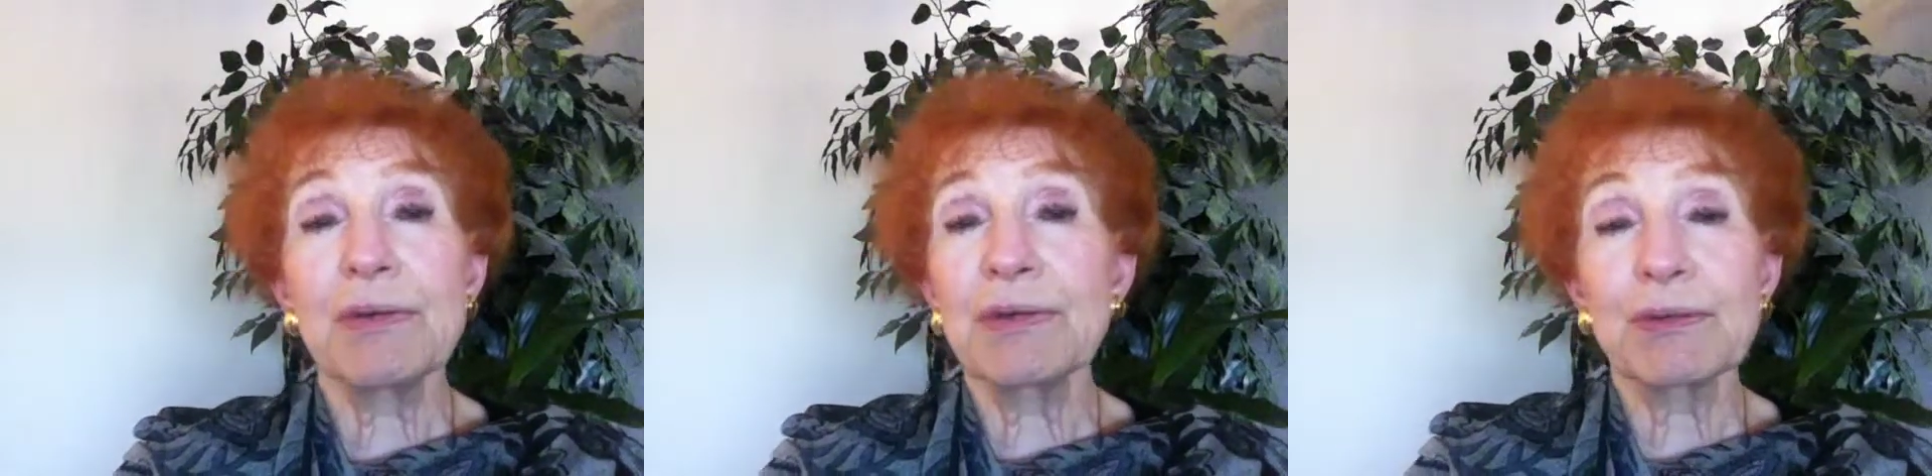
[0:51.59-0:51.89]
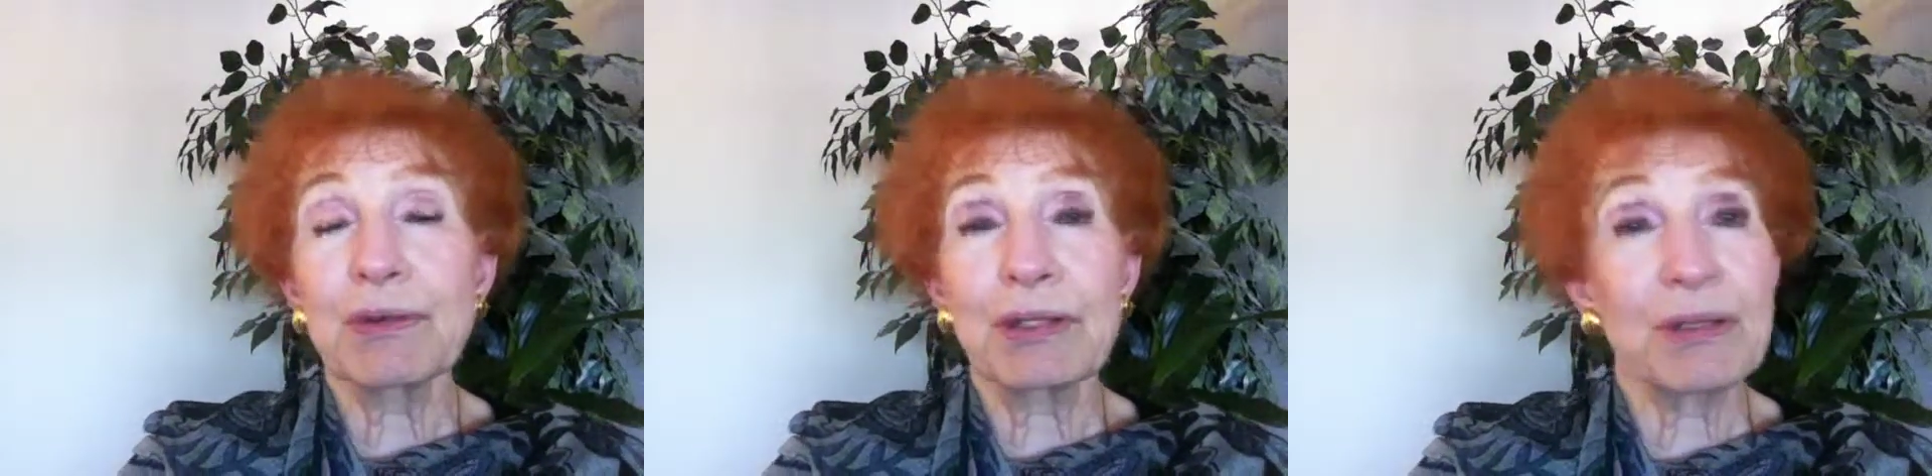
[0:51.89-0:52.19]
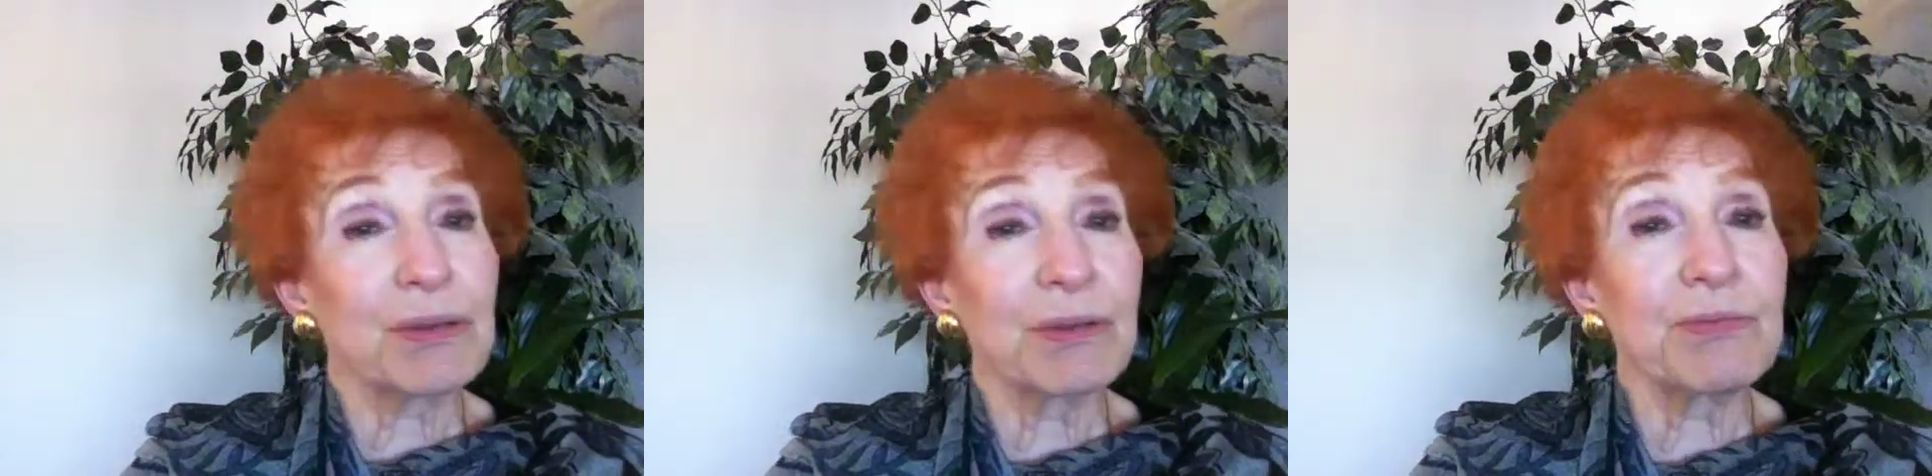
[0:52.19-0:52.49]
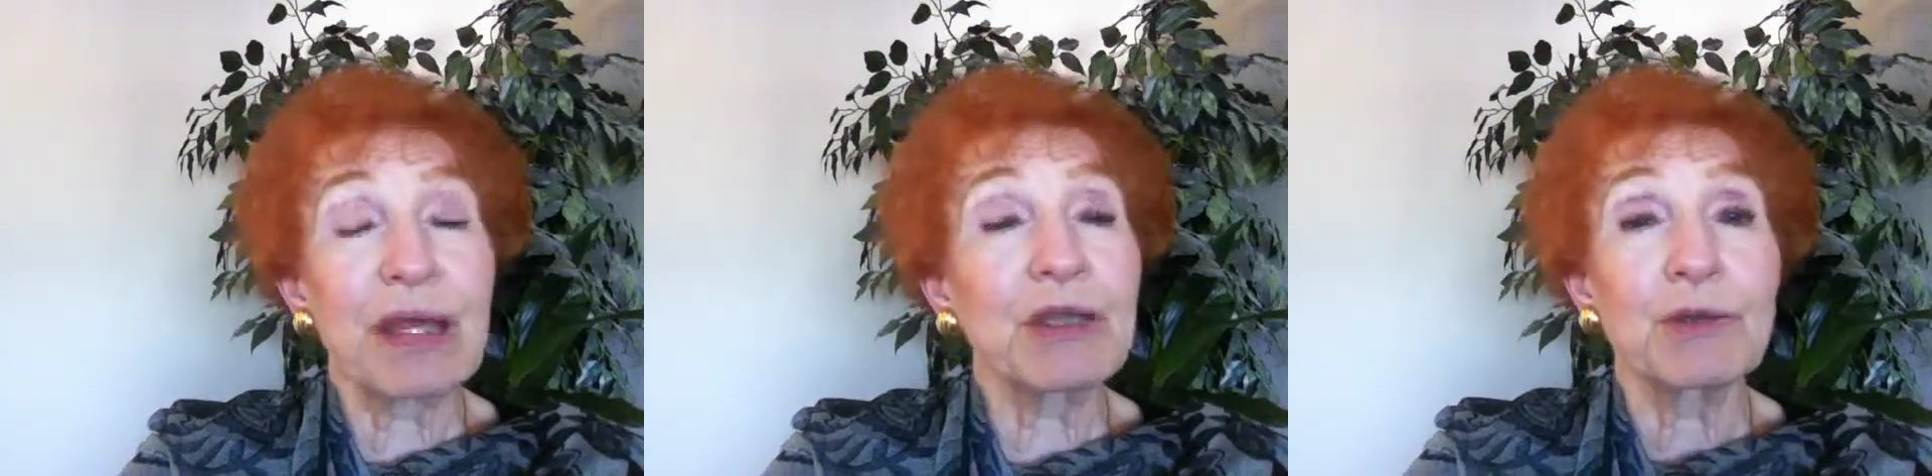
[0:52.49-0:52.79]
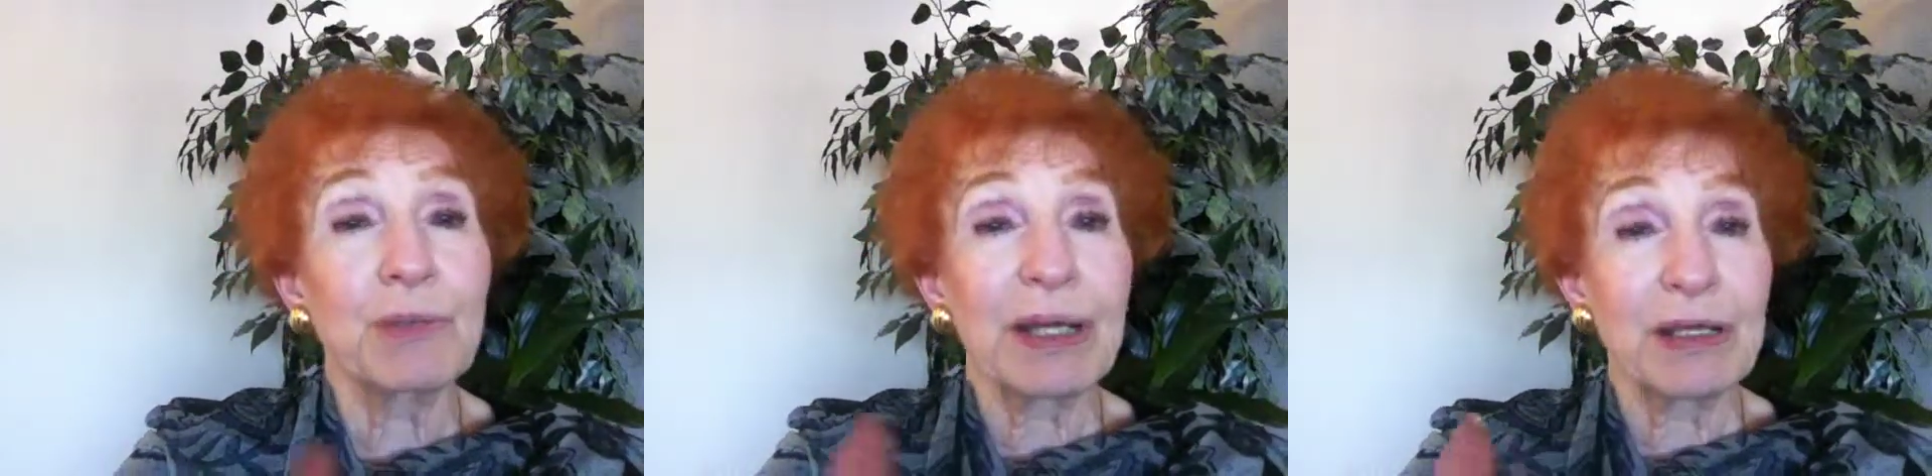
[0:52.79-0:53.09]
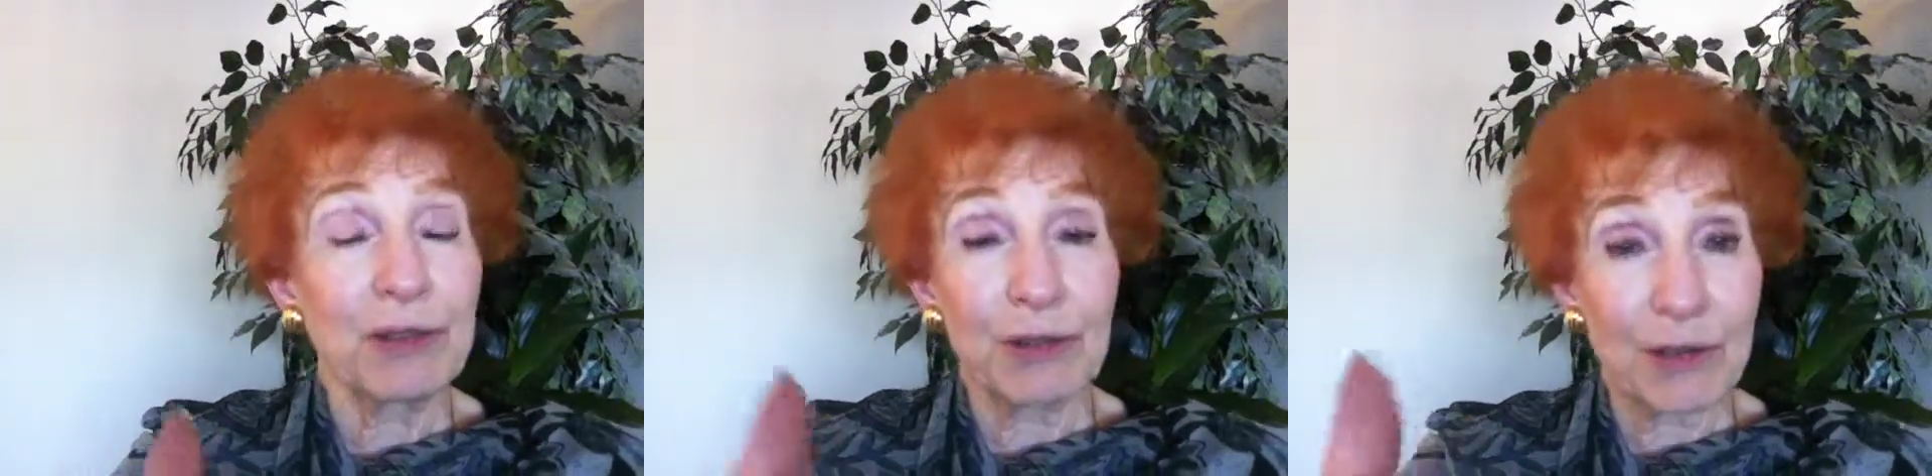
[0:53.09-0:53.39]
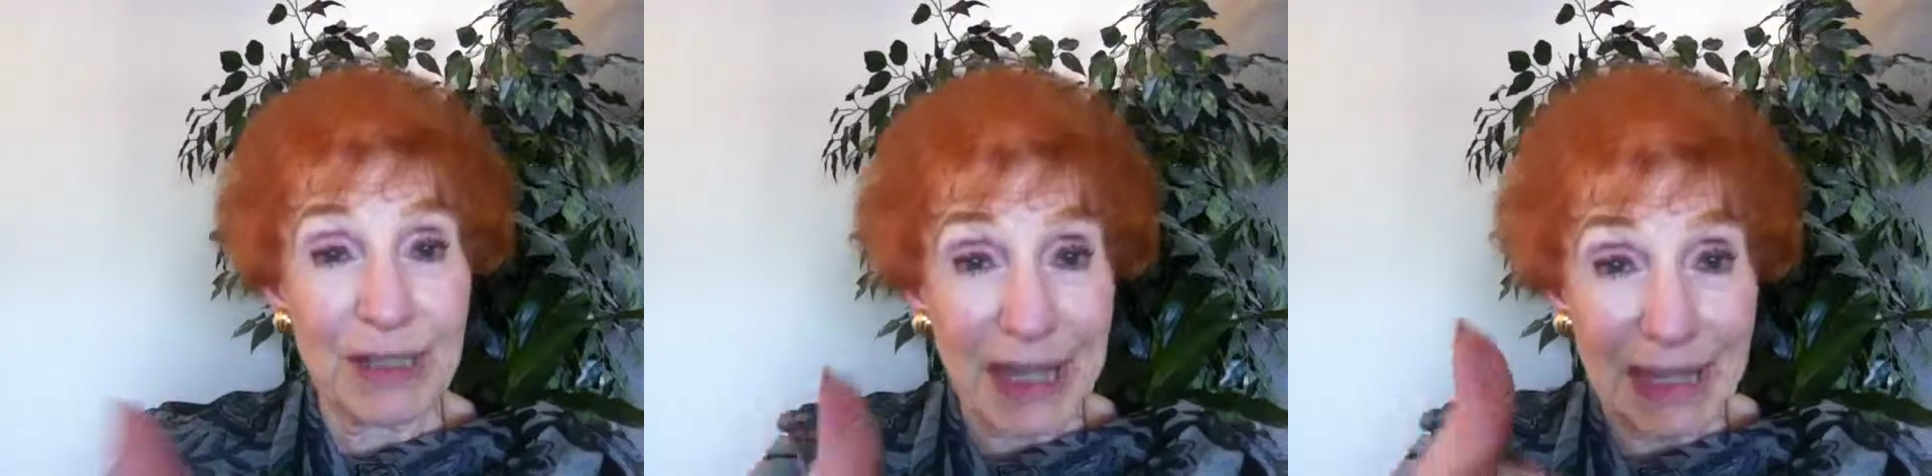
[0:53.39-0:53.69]
you're going to make your way in your
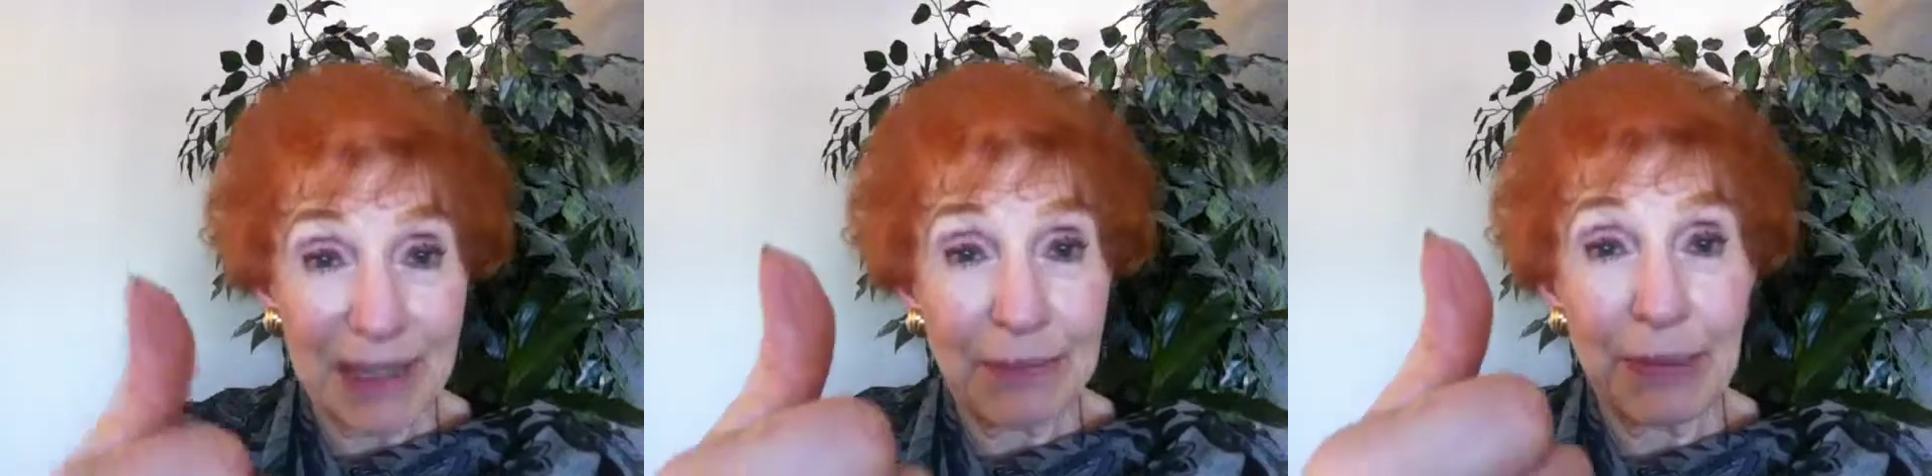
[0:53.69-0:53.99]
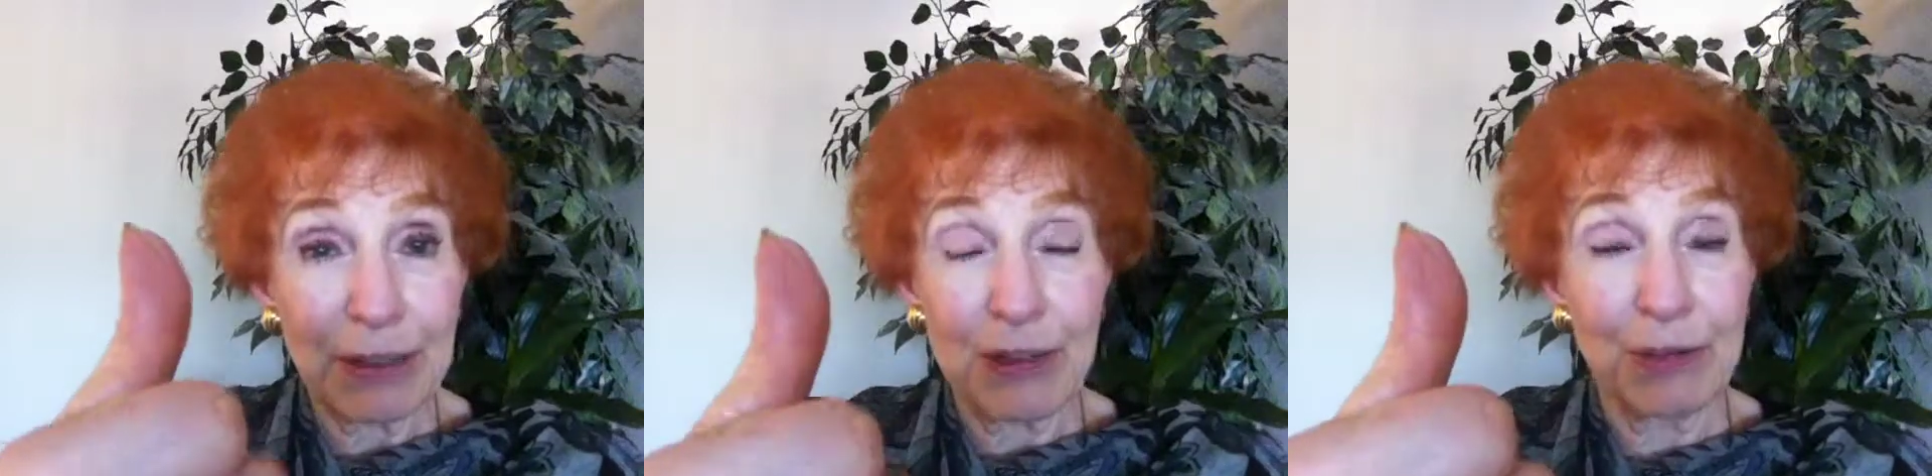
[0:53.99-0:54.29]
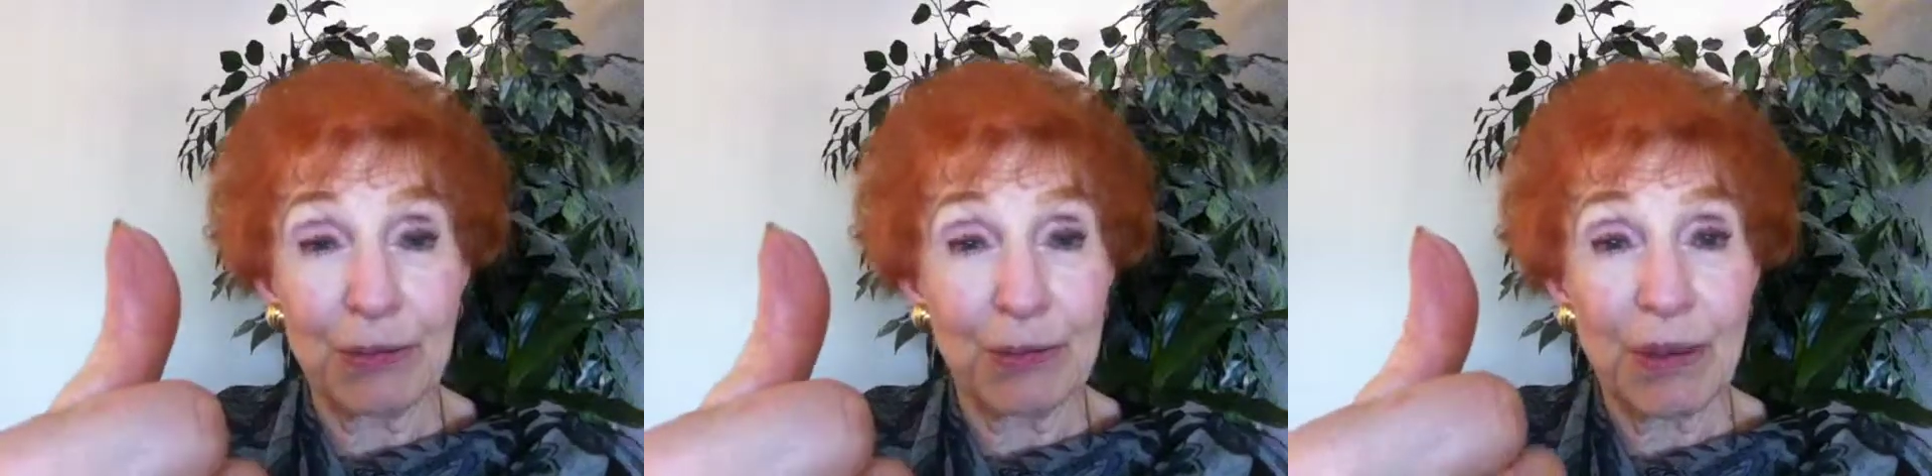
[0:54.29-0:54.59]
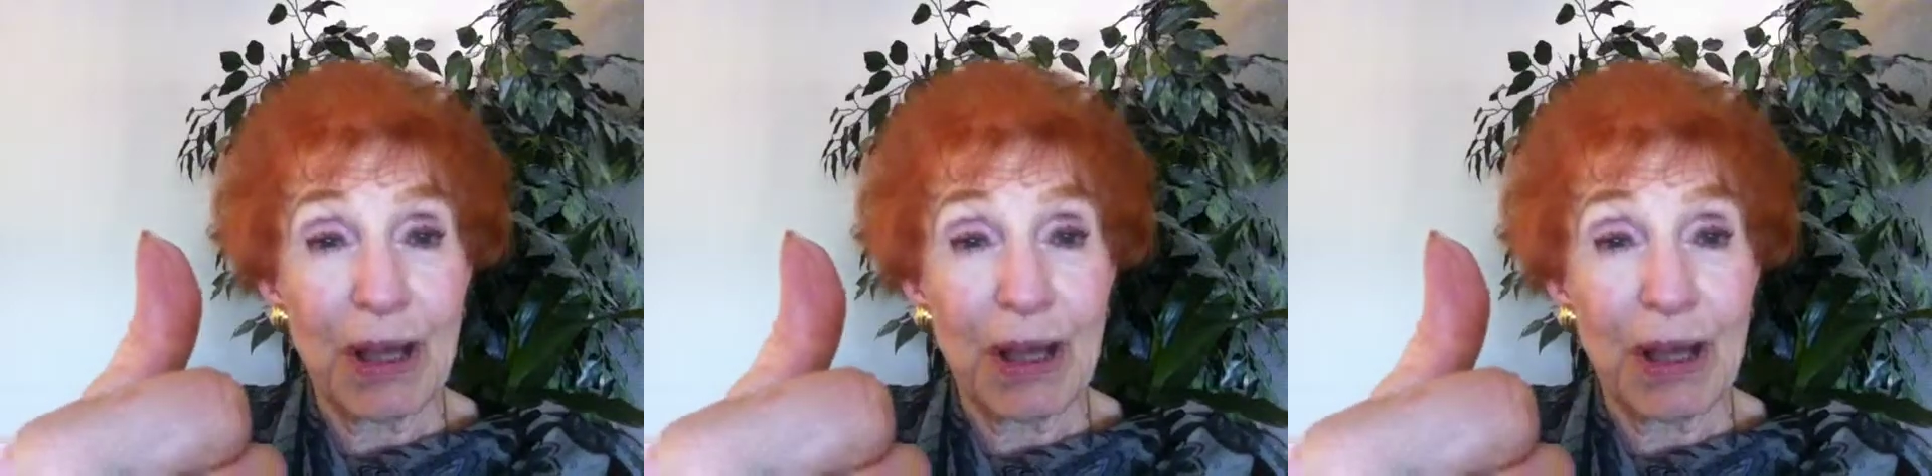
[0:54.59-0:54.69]
day but you.